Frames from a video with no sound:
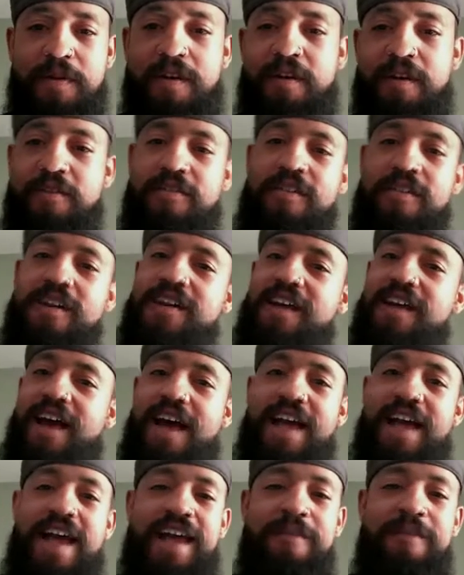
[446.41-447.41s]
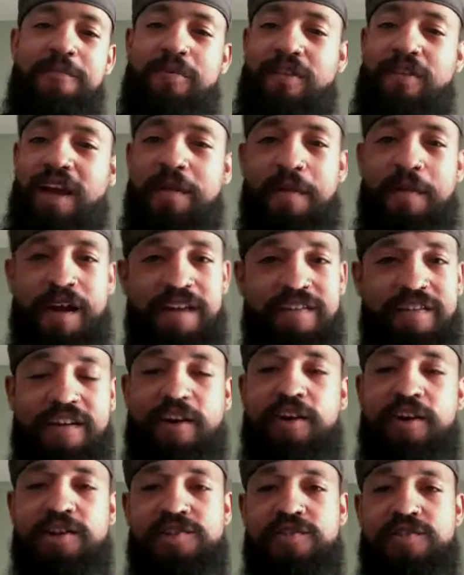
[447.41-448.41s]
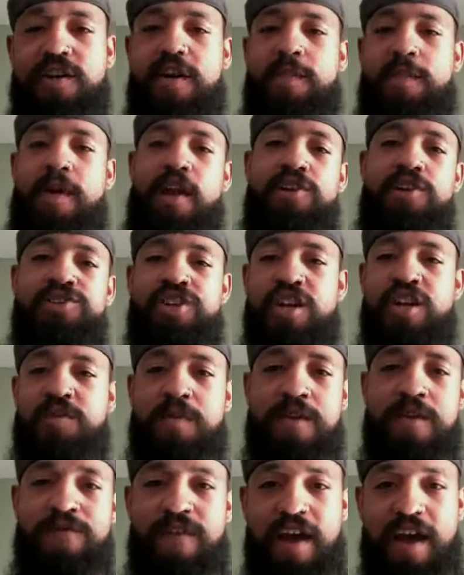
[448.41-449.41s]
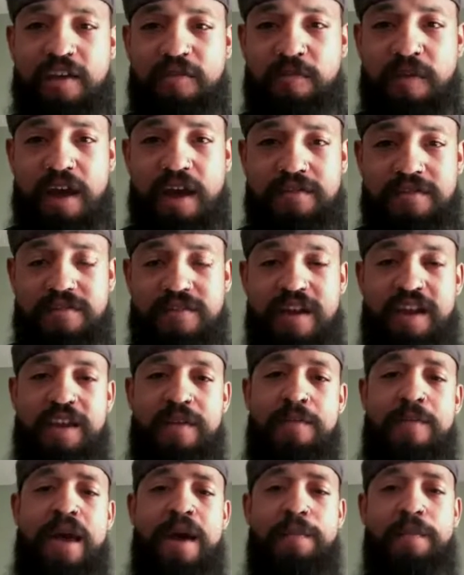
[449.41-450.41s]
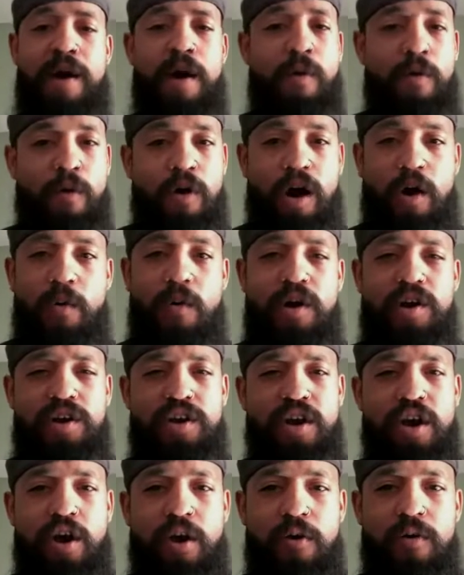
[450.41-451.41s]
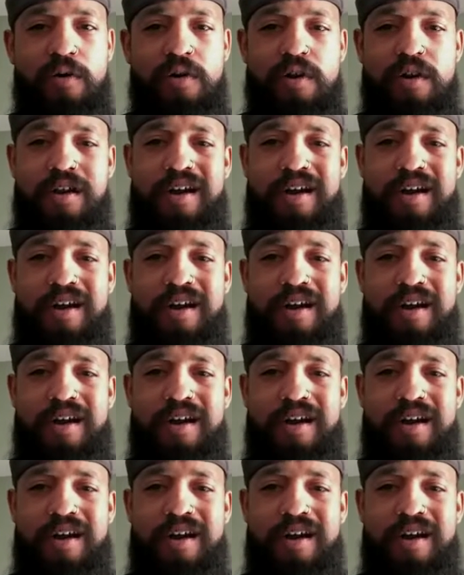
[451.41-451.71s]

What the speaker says: Because I can plan my entire trip, I can change my fast passes, I can map out where I want to go.